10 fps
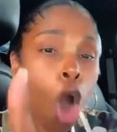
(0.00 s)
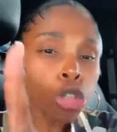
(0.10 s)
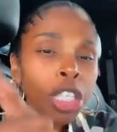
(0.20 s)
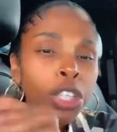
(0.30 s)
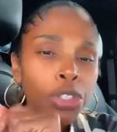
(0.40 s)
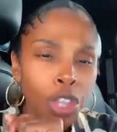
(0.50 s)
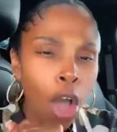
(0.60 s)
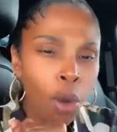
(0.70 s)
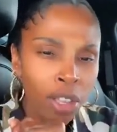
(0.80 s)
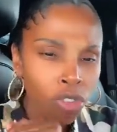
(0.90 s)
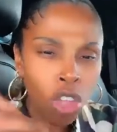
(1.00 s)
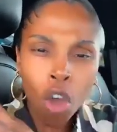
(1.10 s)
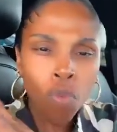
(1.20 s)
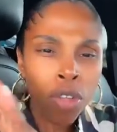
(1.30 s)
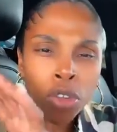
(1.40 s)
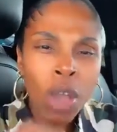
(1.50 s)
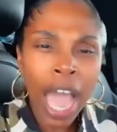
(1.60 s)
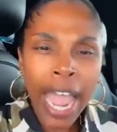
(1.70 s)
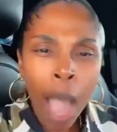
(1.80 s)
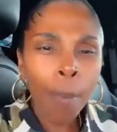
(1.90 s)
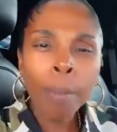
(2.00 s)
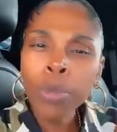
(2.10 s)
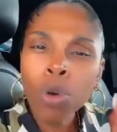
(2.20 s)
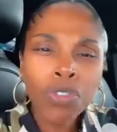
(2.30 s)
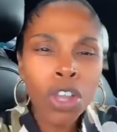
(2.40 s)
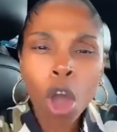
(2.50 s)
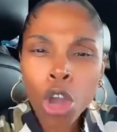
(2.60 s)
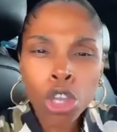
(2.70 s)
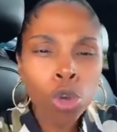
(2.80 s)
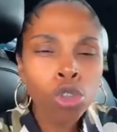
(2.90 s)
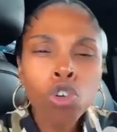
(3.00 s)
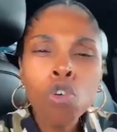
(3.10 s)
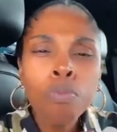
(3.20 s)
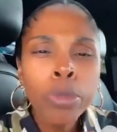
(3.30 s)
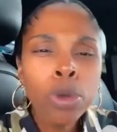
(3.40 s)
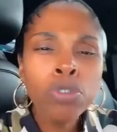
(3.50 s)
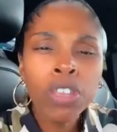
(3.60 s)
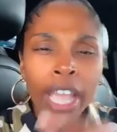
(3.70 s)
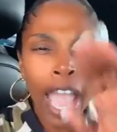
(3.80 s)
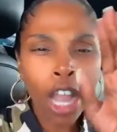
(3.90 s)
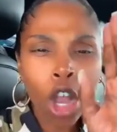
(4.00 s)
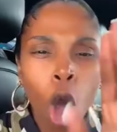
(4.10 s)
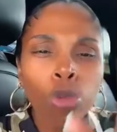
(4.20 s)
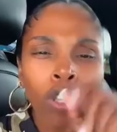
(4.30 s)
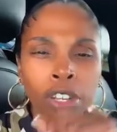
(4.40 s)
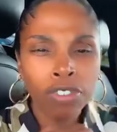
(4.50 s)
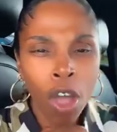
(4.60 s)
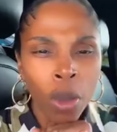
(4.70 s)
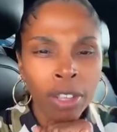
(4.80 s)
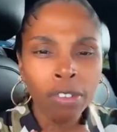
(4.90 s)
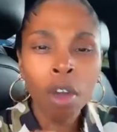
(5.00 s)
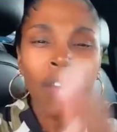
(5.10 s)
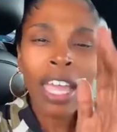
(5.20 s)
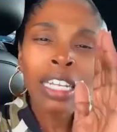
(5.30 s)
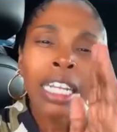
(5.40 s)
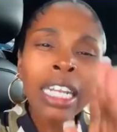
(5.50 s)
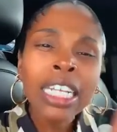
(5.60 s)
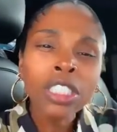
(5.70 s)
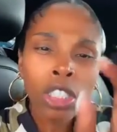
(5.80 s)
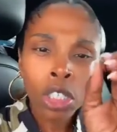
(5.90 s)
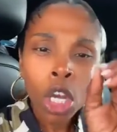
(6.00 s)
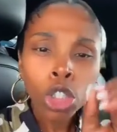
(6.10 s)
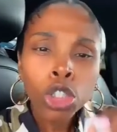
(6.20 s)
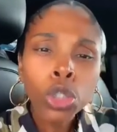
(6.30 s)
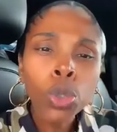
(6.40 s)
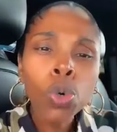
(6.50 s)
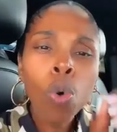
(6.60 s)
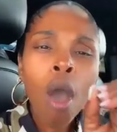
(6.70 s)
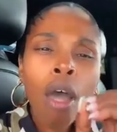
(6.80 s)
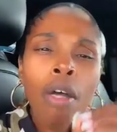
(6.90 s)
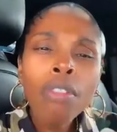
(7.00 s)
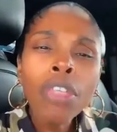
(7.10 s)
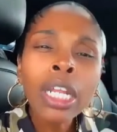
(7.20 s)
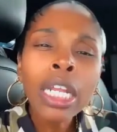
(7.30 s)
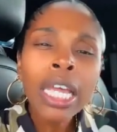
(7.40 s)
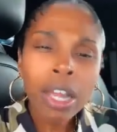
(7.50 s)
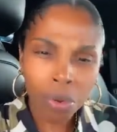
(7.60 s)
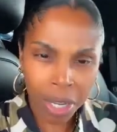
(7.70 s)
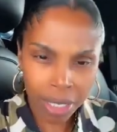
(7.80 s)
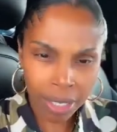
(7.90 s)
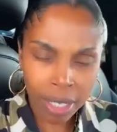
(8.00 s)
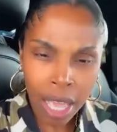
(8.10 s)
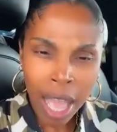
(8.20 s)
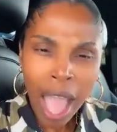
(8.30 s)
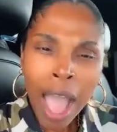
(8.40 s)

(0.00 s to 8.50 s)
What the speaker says: Go to the song itself, whether you got Apple Music or YouTube Music, and go to the song itself and listen to the lyrics.